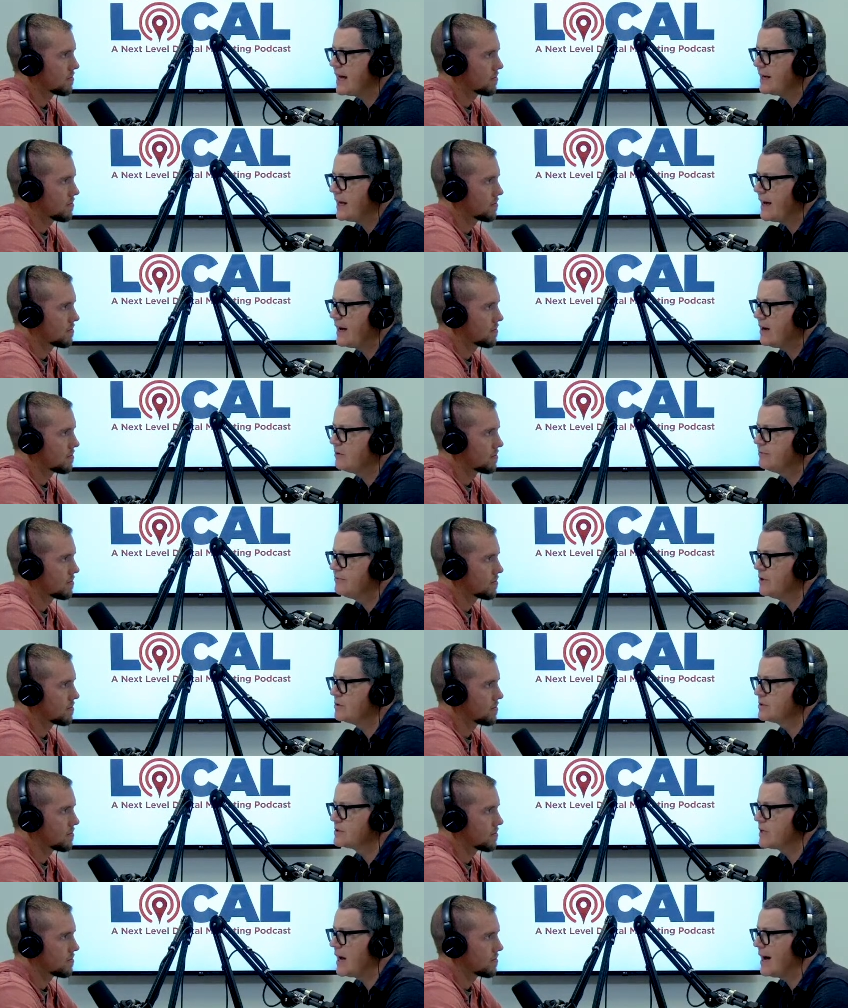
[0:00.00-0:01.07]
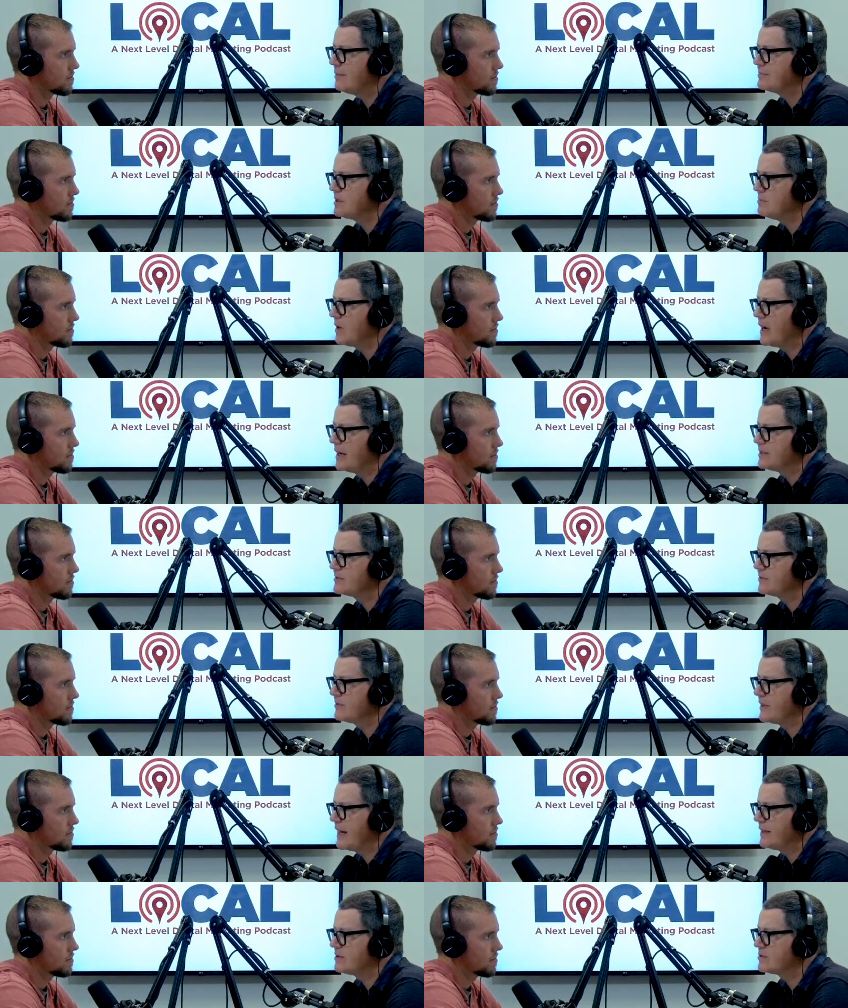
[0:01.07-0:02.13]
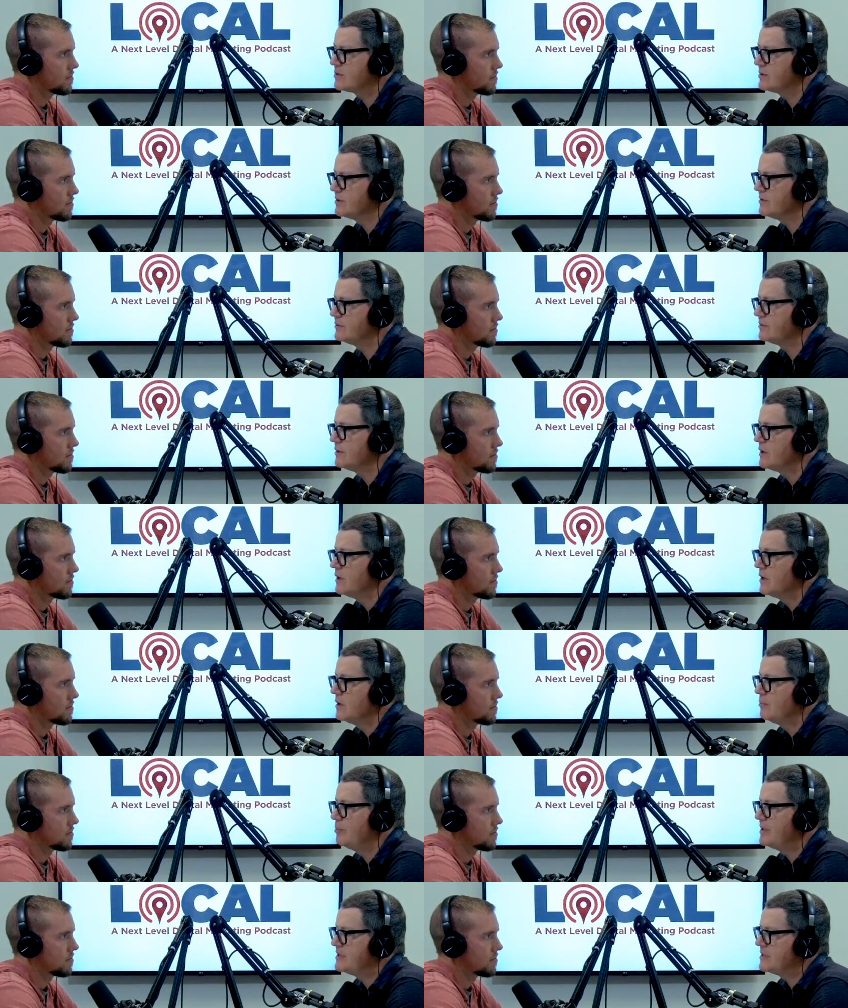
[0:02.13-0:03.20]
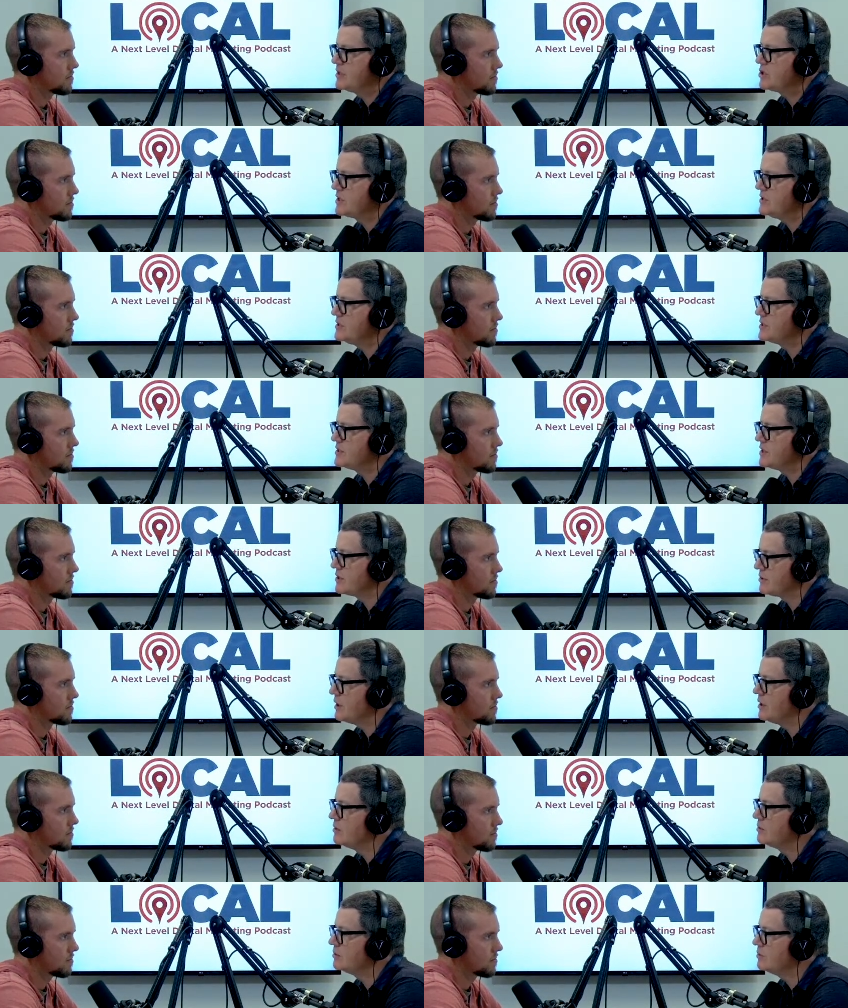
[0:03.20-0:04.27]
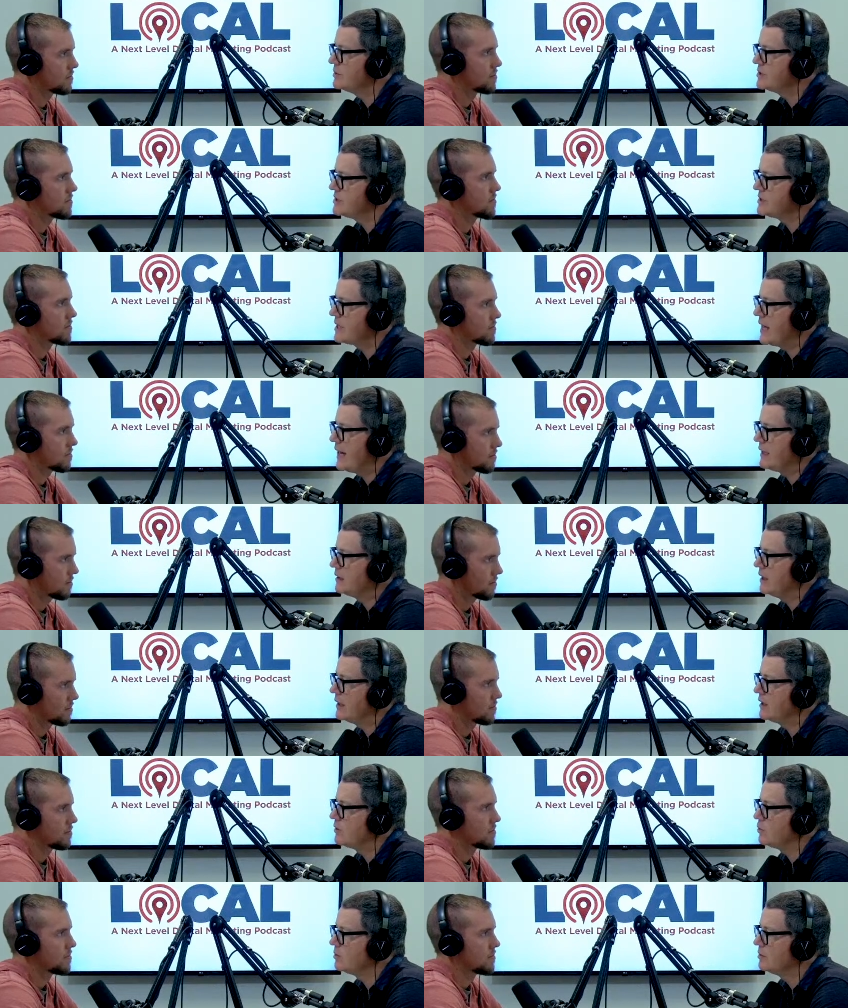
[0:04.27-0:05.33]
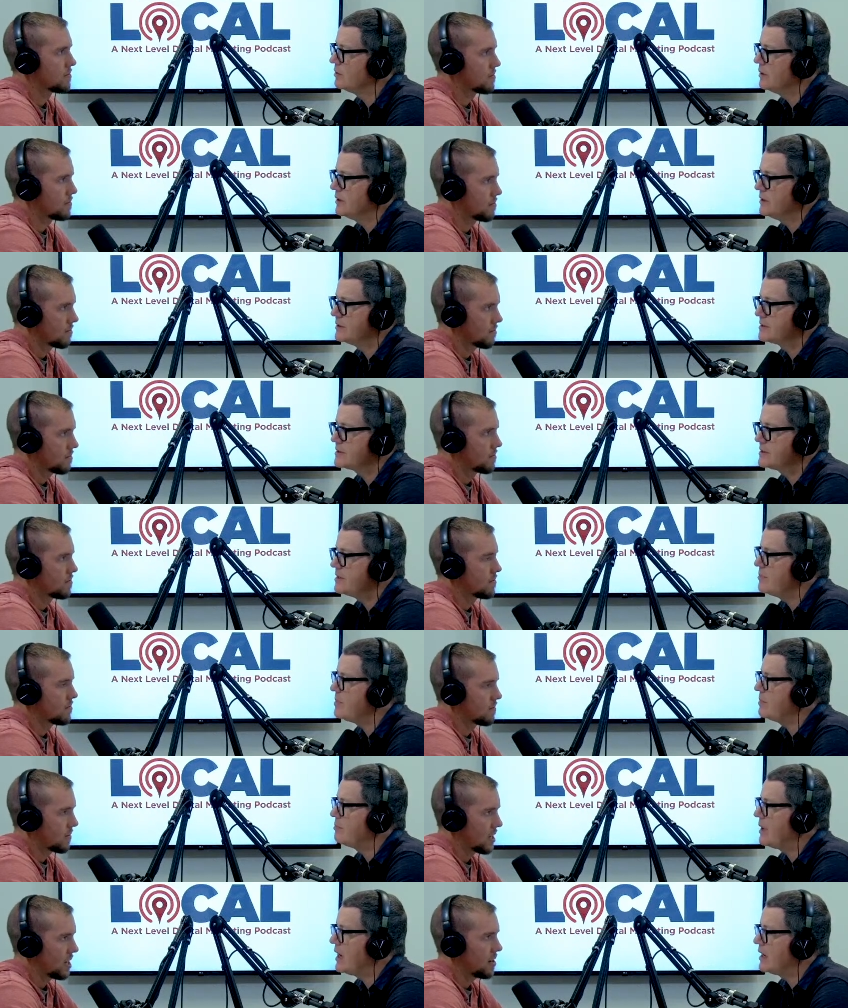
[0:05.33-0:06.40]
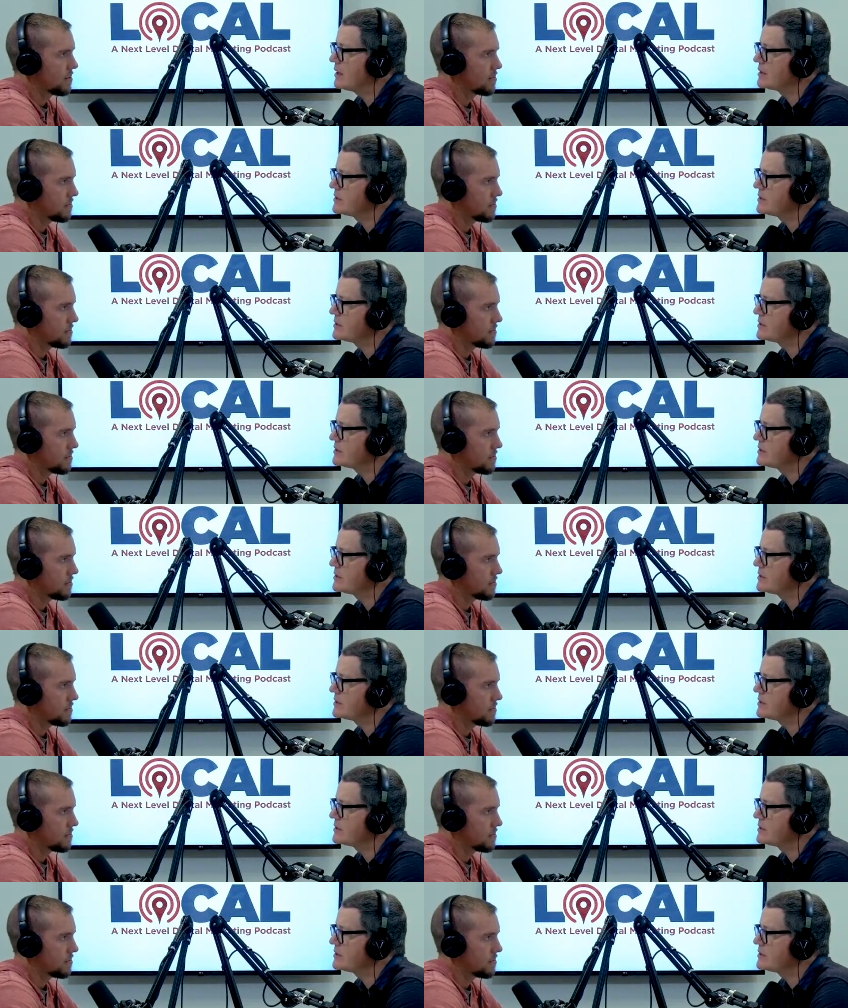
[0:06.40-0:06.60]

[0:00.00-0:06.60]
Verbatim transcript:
Speaker 1: that how folks optimize for that sort of position zero, which is that like the snippet box?